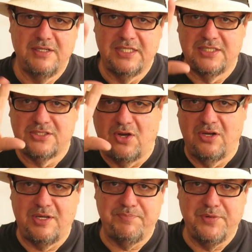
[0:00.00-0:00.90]
And it's
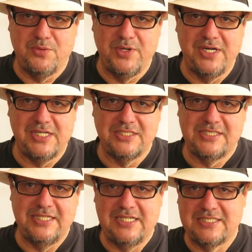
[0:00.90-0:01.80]
all up there where you can
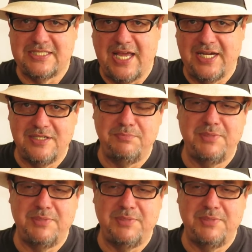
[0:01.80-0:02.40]
see it. It's not hidden